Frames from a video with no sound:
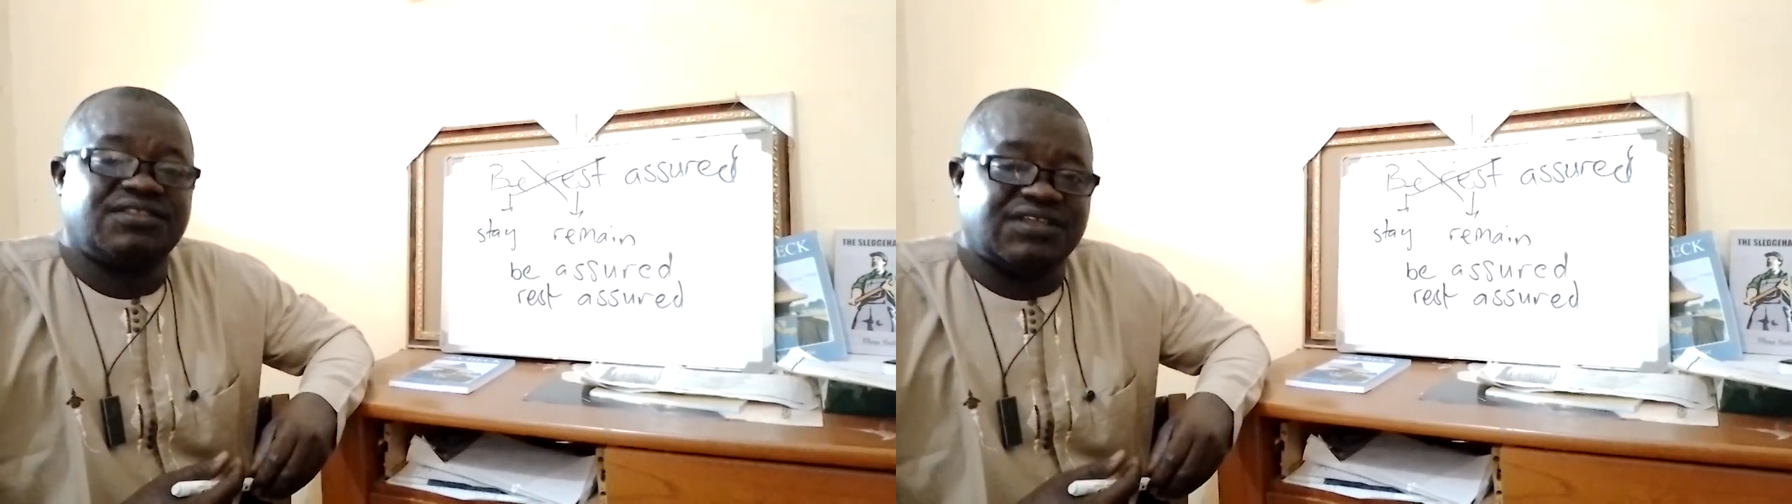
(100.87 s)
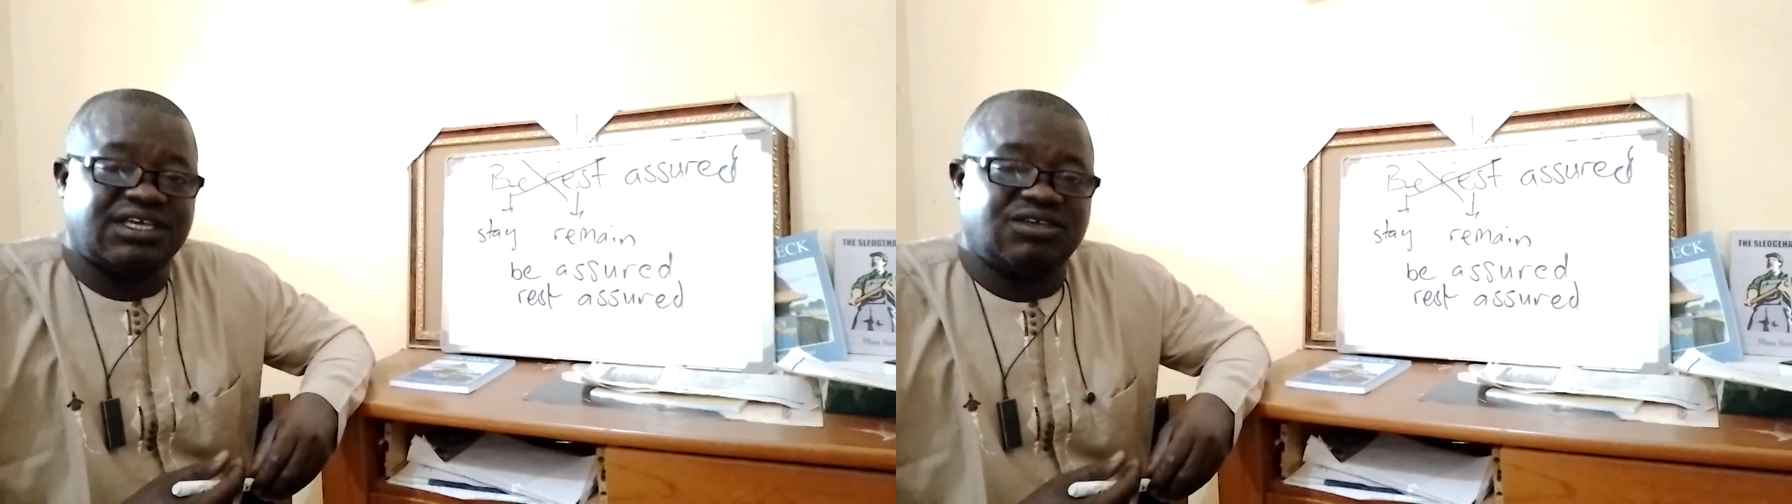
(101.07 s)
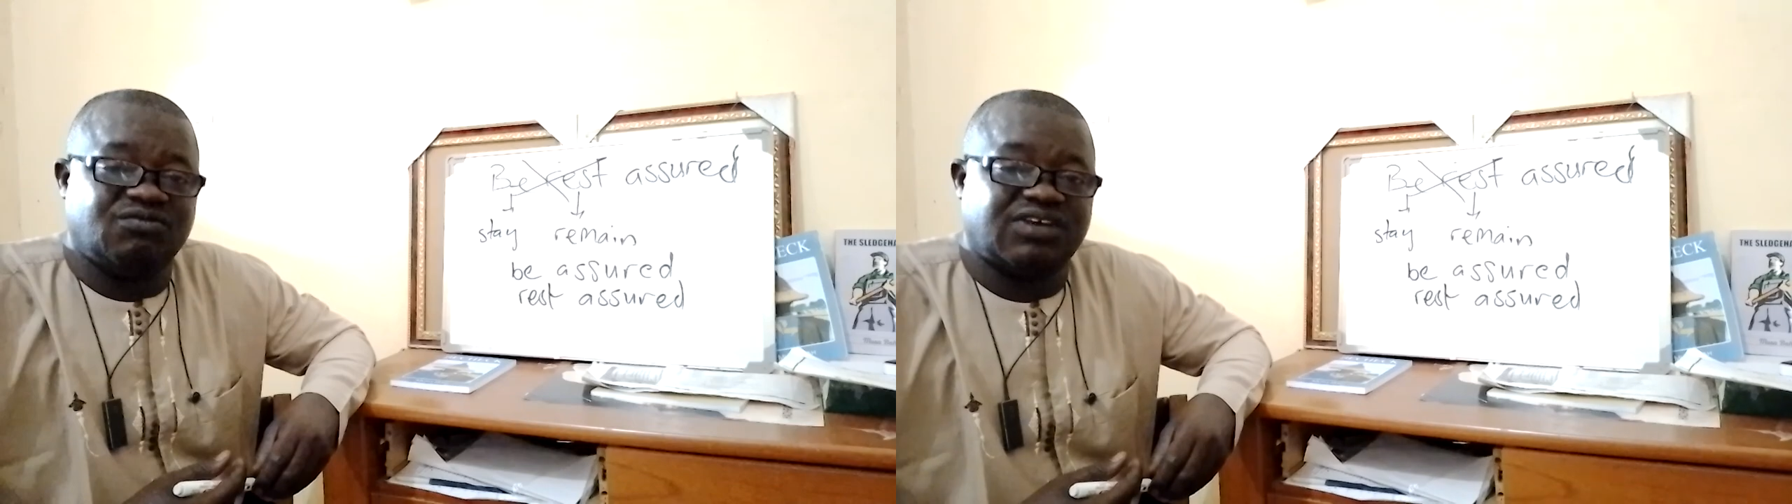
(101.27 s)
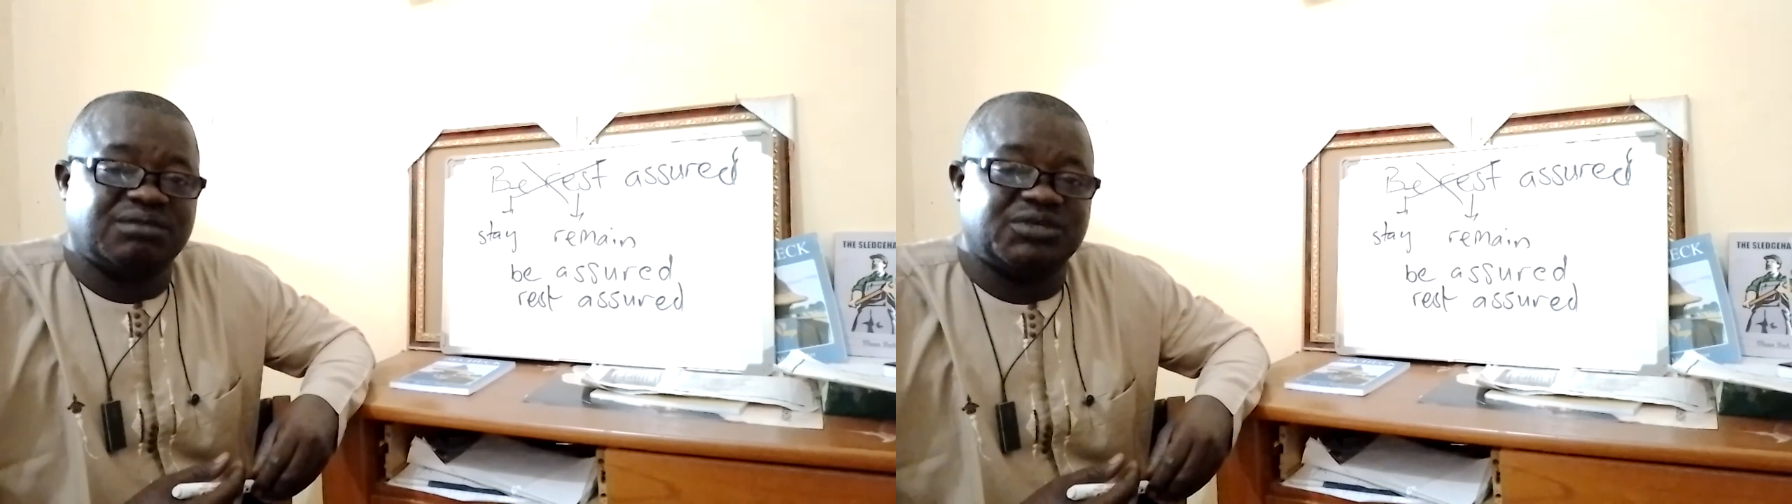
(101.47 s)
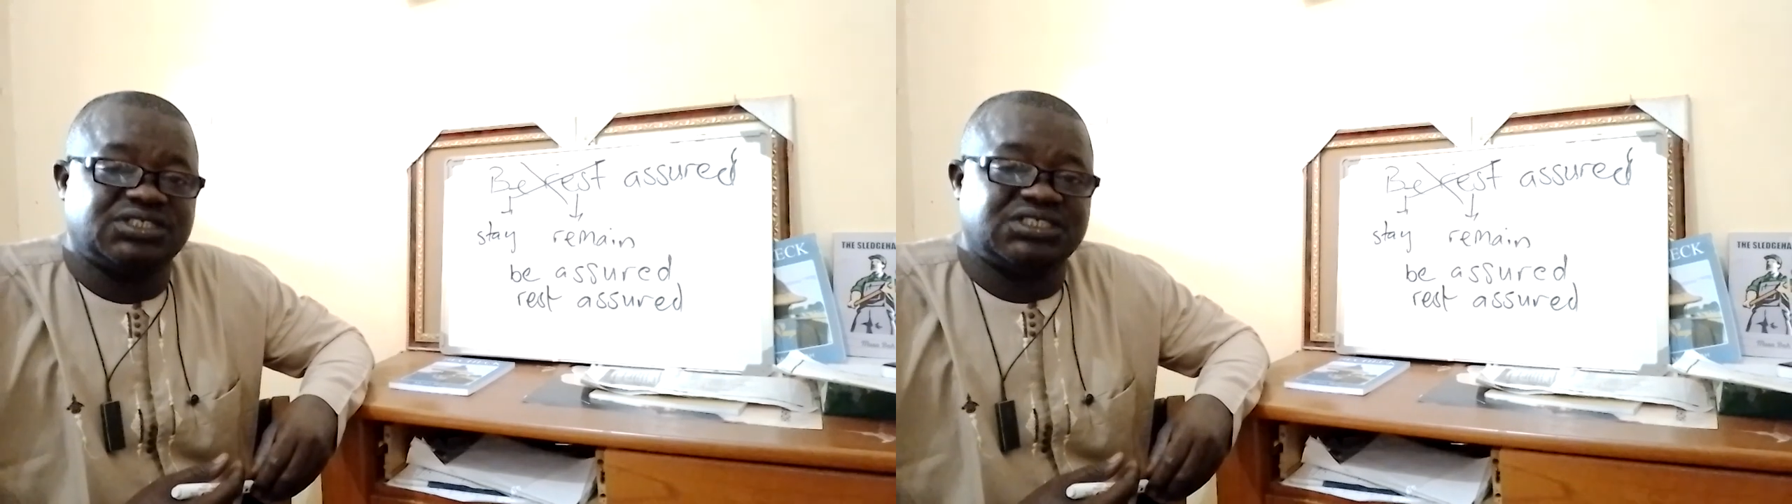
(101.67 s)
Thank you very
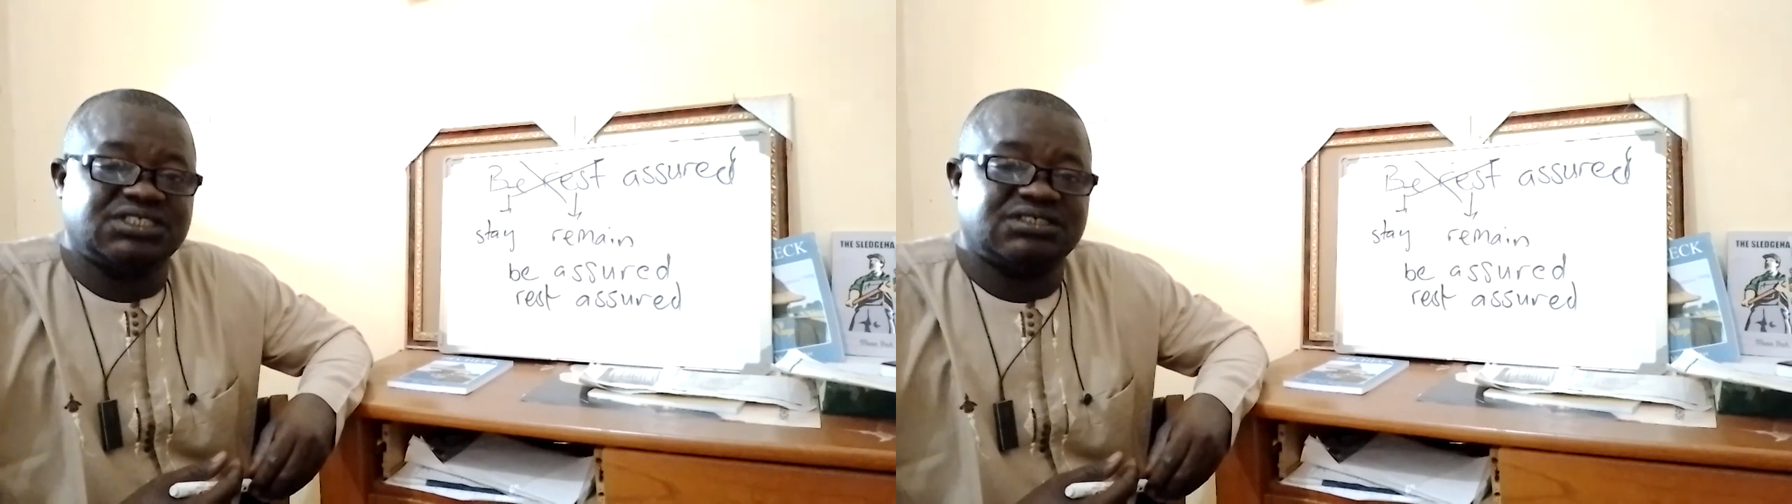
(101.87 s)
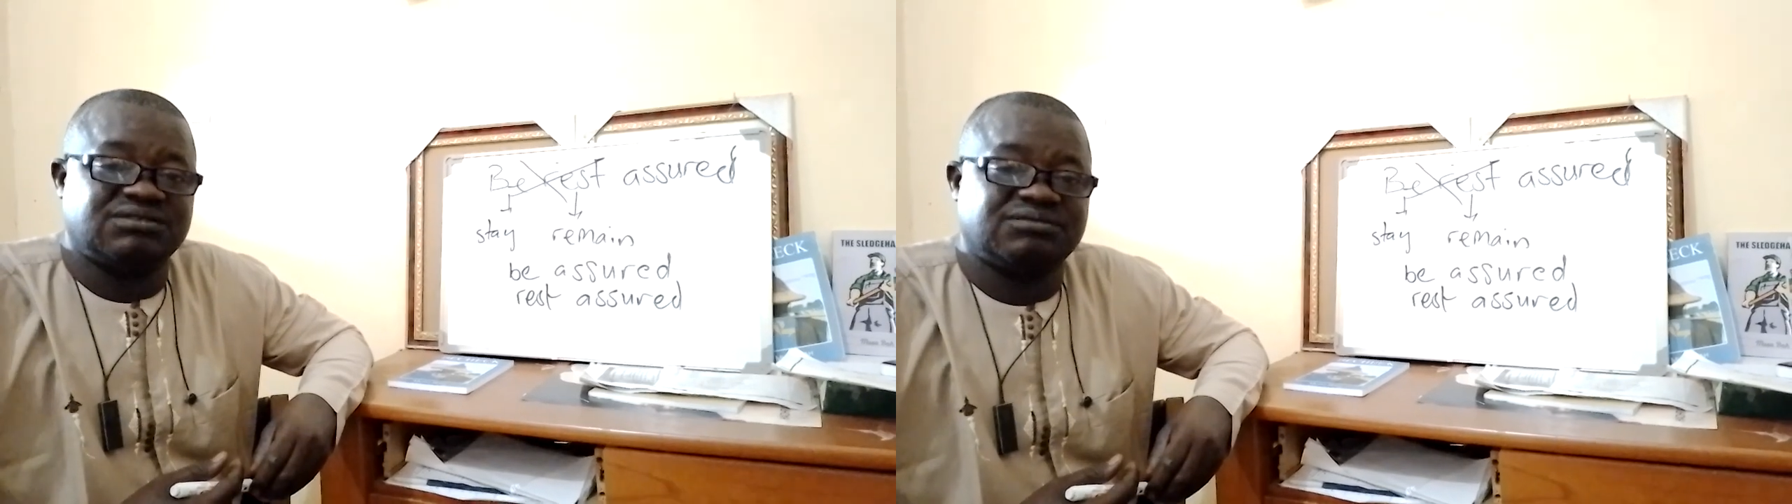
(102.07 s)
much.